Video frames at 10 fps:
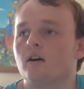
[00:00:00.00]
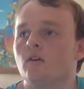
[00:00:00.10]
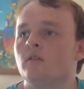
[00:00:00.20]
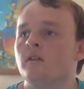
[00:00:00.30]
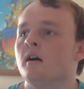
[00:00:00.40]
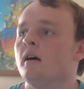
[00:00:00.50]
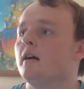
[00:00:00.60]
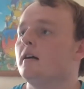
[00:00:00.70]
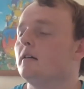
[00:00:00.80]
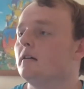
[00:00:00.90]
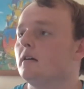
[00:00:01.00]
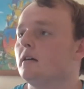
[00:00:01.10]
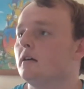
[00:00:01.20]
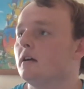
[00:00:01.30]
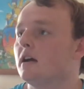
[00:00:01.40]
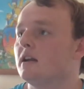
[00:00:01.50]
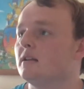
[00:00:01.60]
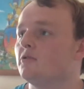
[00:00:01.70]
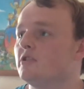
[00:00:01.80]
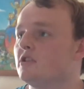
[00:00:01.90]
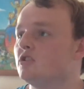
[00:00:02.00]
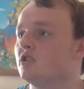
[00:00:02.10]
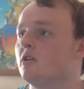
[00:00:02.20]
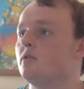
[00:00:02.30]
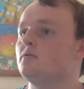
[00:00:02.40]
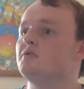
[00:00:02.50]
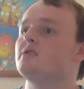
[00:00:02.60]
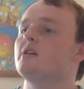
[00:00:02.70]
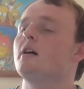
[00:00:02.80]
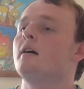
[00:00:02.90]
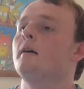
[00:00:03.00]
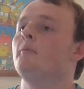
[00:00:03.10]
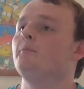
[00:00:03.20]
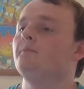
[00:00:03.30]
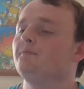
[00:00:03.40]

on the night, and it really shows. I